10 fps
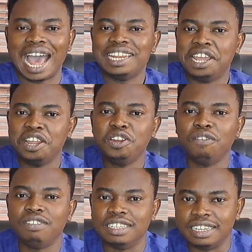At the end
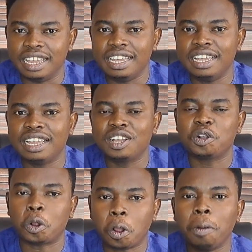of the day,
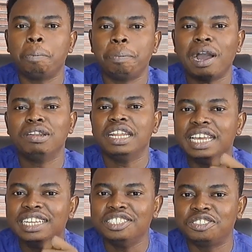compound
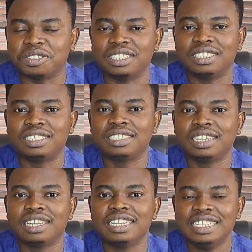interest
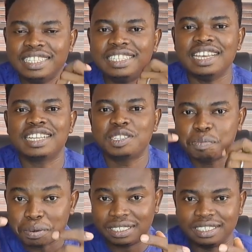takes
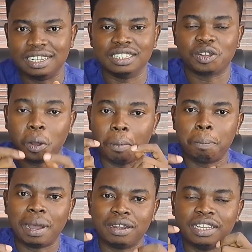precedence.
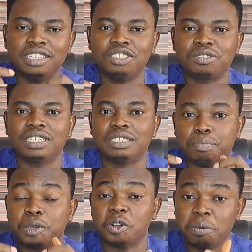Compound
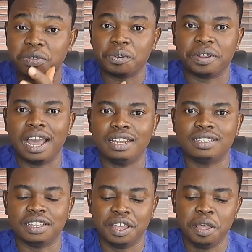interest becomes a
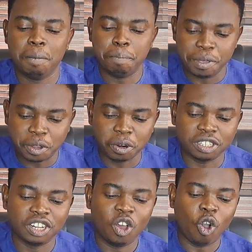reality,
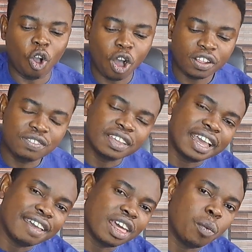because
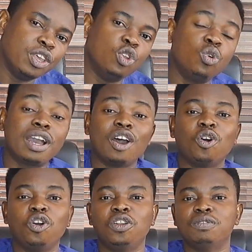altogether, when you look at
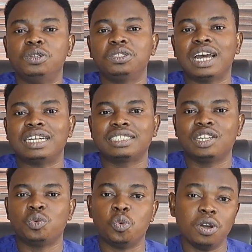all of those
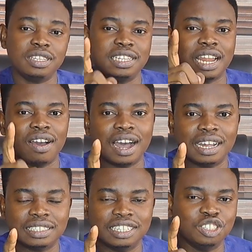assets, what he now
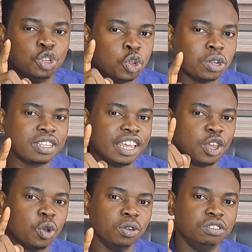has is not a
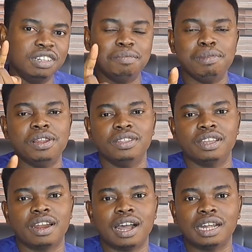100 million
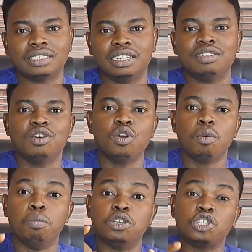naira asset,
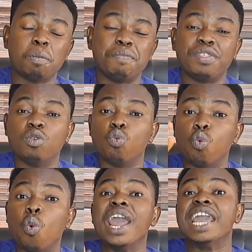but
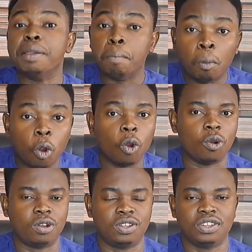something way
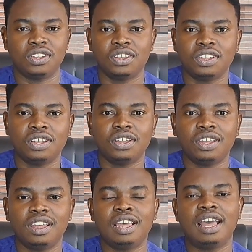more.
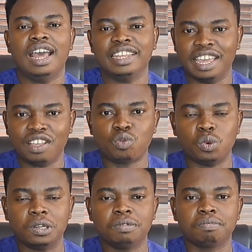And guess
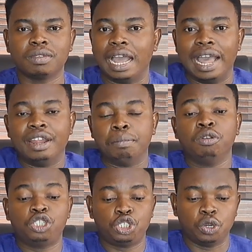what? I'm
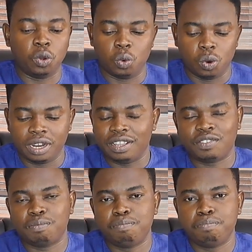not sure what
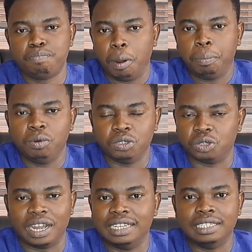his
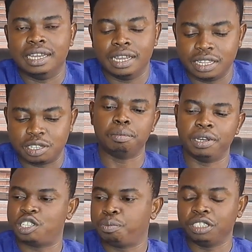purpose or idea is.
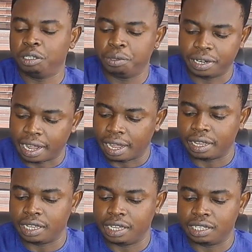It's possible
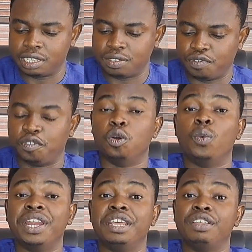that it's for
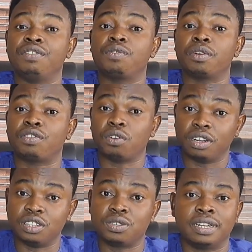when he's
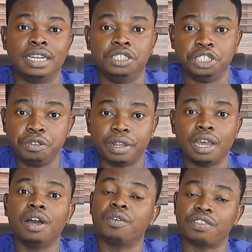retiring to
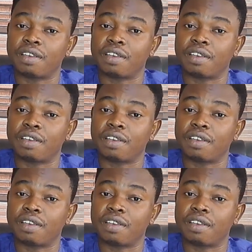Nigeria,